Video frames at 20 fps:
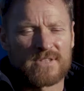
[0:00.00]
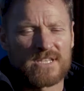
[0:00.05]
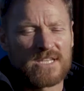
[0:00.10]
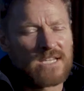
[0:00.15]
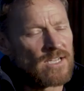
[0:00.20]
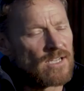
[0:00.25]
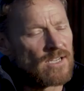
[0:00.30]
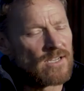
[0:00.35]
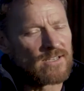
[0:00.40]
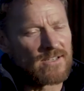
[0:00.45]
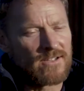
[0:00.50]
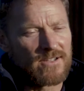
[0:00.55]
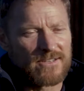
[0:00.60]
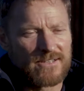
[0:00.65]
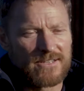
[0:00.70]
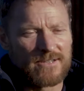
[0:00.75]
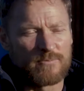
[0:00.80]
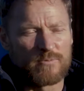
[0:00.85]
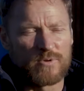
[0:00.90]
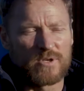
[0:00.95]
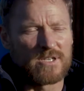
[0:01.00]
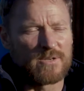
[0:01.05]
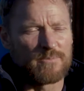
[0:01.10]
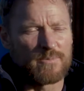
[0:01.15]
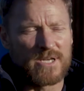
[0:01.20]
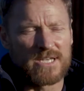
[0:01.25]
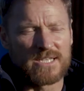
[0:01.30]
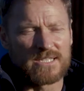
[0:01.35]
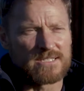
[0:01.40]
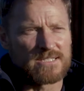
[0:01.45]
Yeah, it wouldn't have
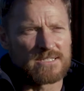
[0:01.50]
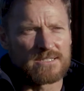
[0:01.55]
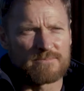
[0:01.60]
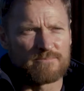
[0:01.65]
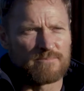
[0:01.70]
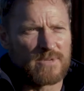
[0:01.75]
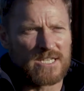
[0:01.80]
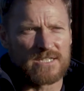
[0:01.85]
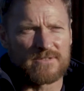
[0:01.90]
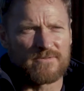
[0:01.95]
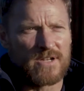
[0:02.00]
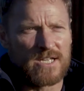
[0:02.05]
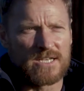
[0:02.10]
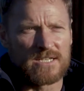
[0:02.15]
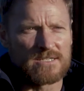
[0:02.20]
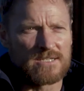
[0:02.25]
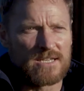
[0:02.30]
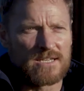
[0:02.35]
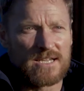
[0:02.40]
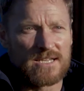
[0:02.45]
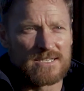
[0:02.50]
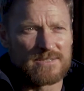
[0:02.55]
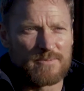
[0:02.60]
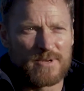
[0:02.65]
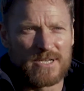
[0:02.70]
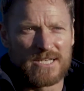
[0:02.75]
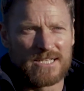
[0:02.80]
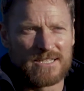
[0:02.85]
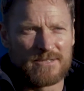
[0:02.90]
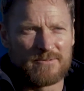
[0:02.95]
been as much fun as it has
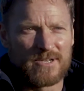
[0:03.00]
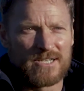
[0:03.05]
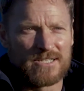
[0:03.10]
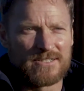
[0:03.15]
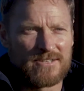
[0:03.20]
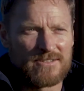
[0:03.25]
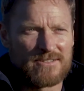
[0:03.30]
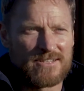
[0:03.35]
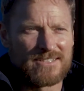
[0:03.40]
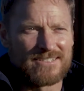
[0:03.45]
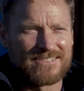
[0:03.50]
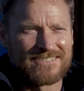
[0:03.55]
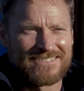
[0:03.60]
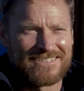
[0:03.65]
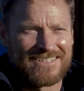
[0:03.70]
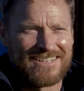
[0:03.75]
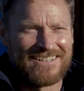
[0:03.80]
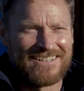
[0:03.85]
been anyway, I know that.